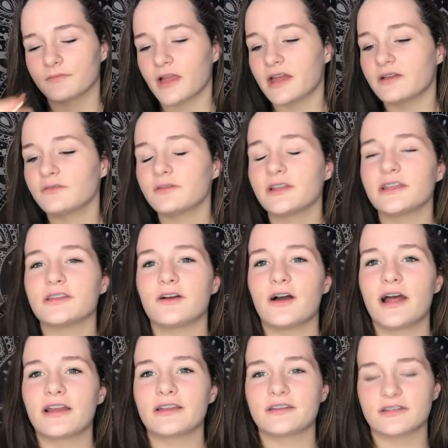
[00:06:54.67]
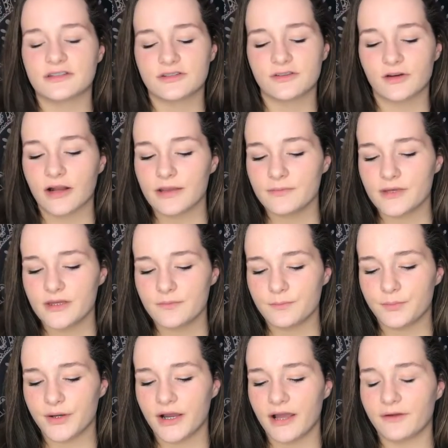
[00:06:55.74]
I don't really know how to describe it,
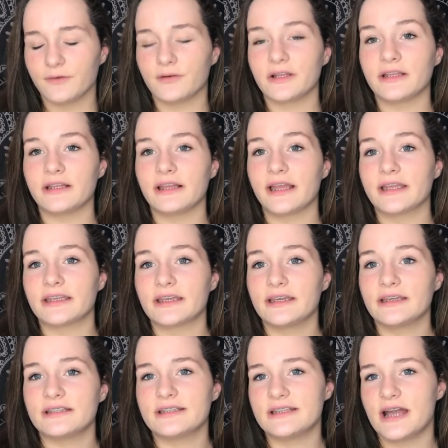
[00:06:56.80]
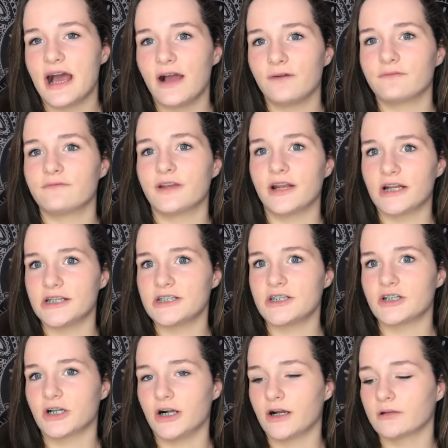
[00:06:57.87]
but I really like it. It's not very
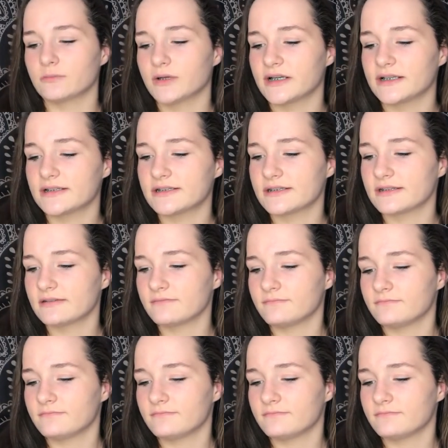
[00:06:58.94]
strong, but it's